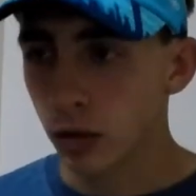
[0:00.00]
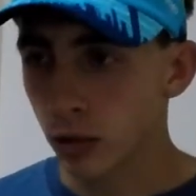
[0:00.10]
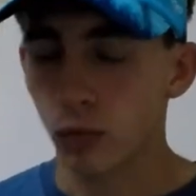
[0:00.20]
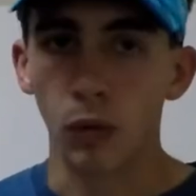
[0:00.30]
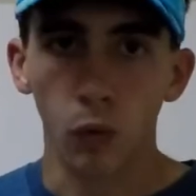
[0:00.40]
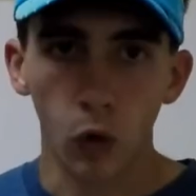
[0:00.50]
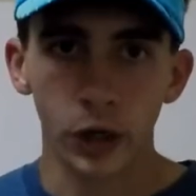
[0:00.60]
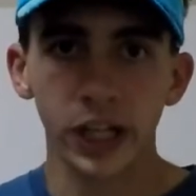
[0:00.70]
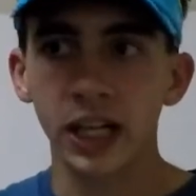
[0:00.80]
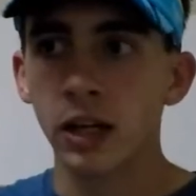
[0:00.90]

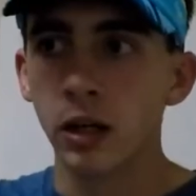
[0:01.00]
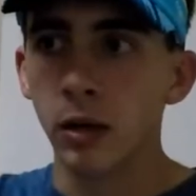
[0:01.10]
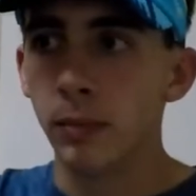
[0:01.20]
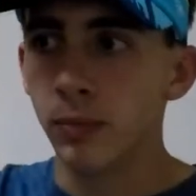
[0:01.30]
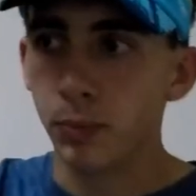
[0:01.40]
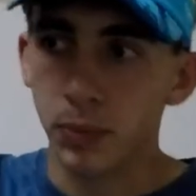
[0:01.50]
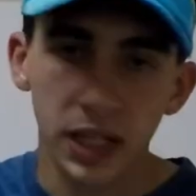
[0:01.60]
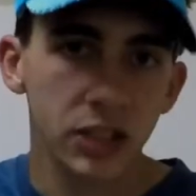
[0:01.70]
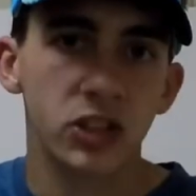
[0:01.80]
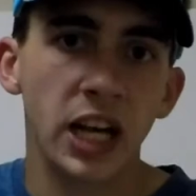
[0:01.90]
rewarding
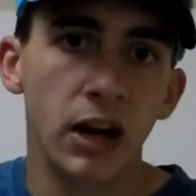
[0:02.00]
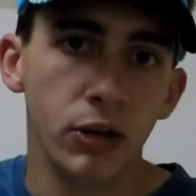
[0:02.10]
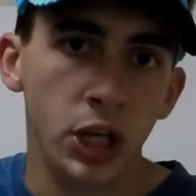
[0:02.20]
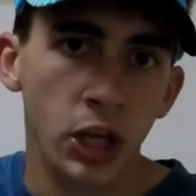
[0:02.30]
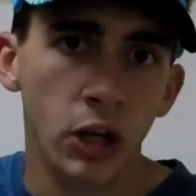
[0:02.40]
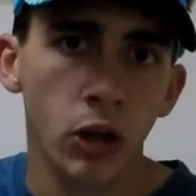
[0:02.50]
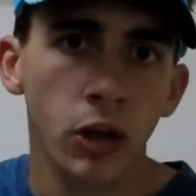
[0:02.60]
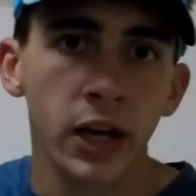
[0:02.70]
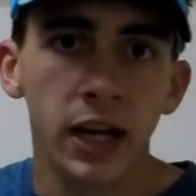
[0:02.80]
big downhill